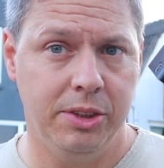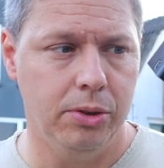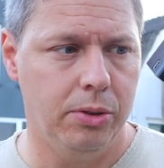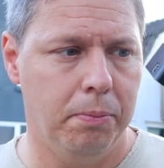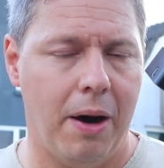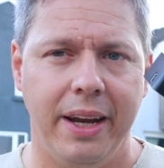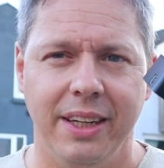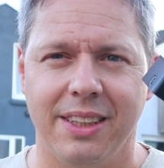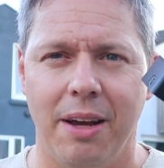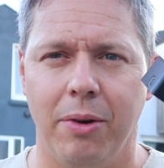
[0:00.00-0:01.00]
to buy
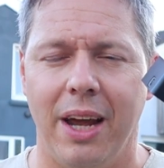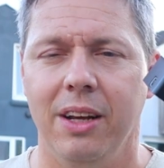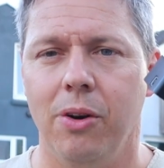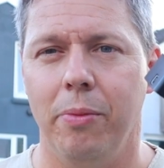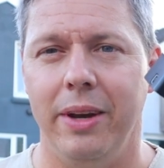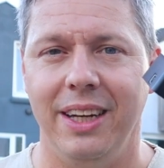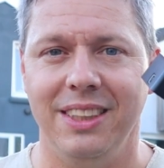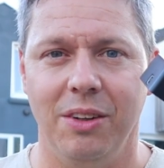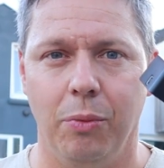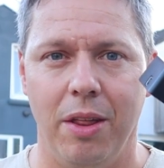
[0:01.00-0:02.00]
this camera in
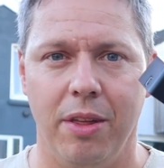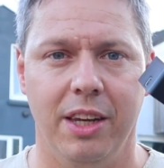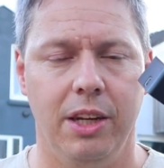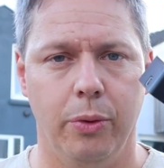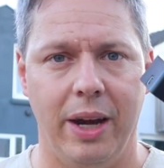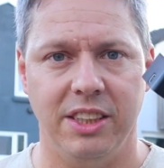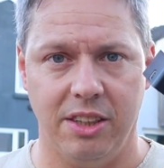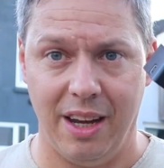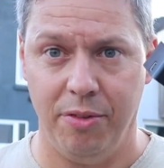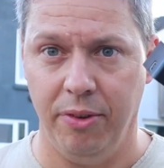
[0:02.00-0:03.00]
combination with a
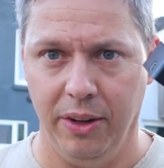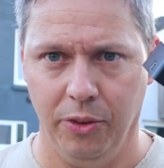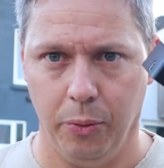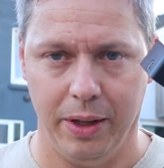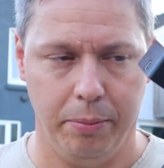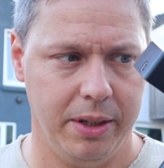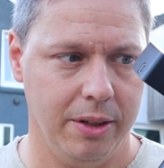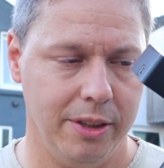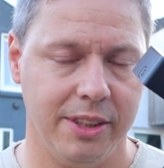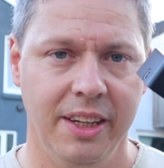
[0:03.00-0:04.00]
QHY filter wheel,
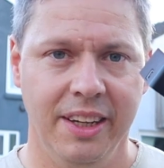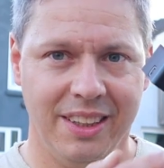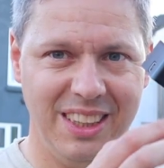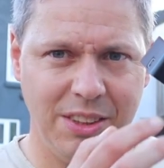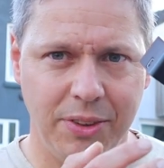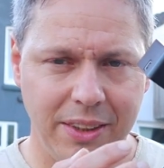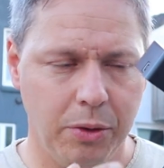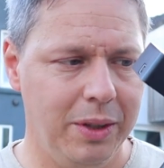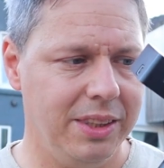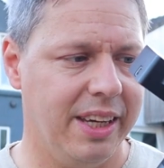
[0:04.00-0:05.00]
because these
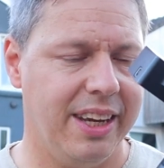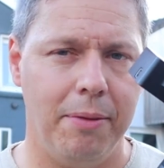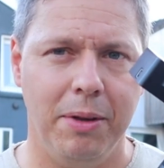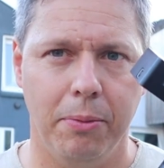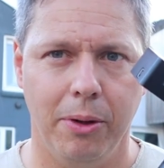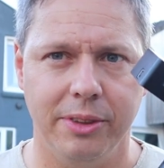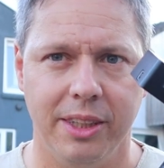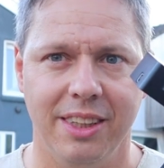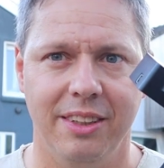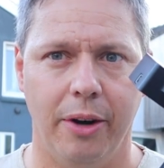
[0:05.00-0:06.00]
filter wheels, they can be
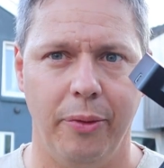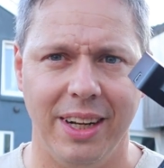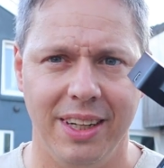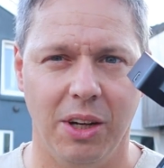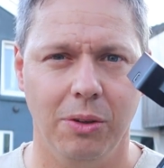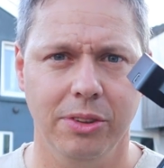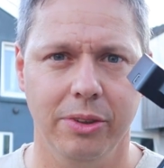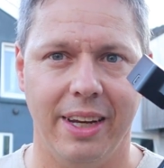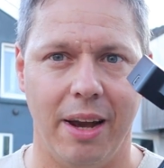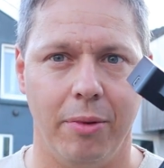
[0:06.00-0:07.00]
bolted directly
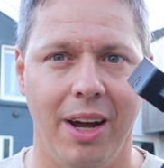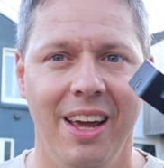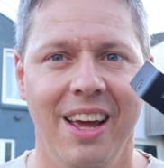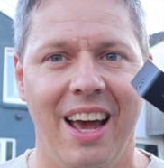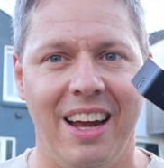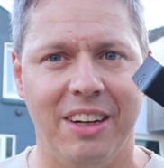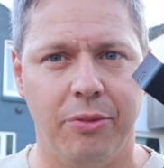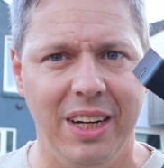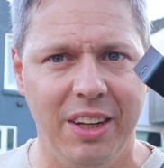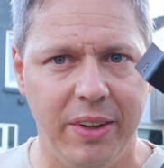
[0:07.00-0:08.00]
onto the camera, and that
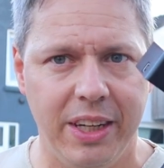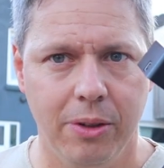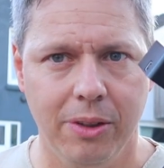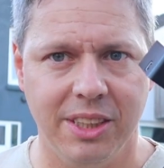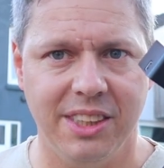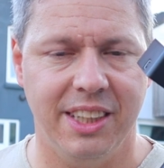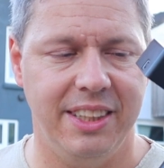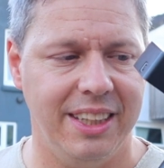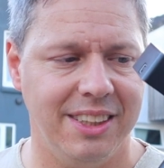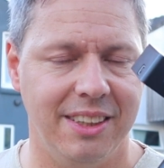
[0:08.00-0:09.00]
really reduces the
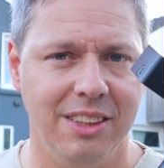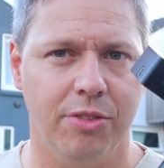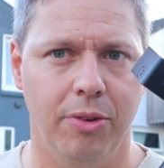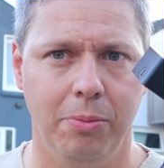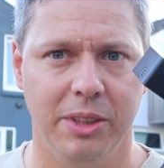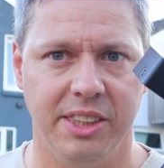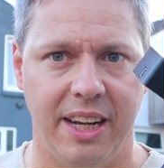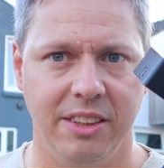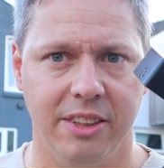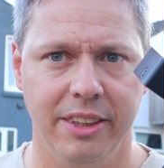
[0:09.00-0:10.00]
distance from the
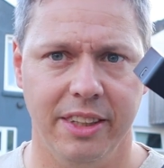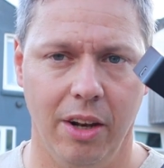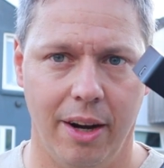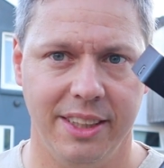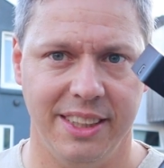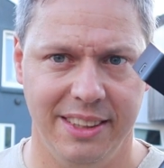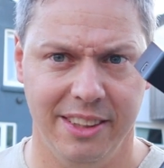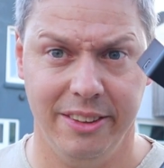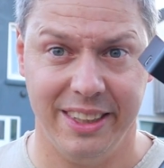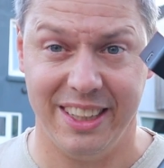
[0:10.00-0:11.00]
sensor, the large
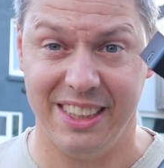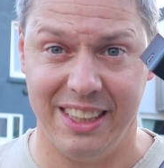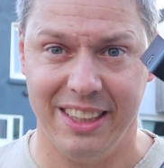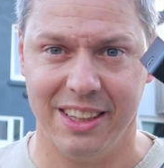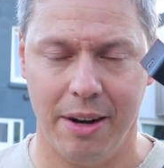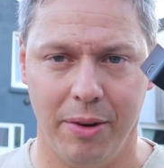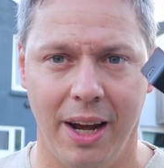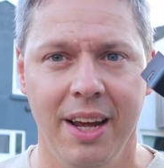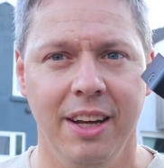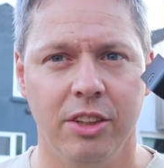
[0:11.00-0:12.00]
sensor that is in this
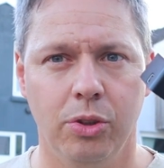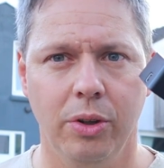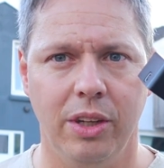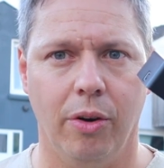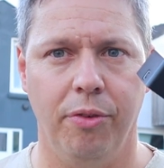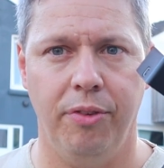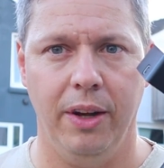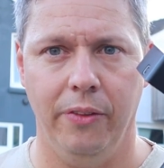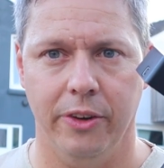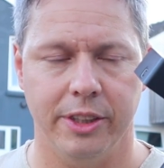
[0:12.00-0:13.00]
camera, to your
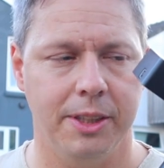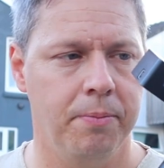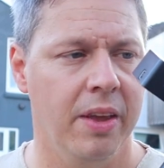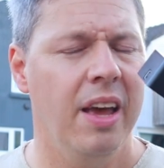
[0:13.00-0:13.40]
filters.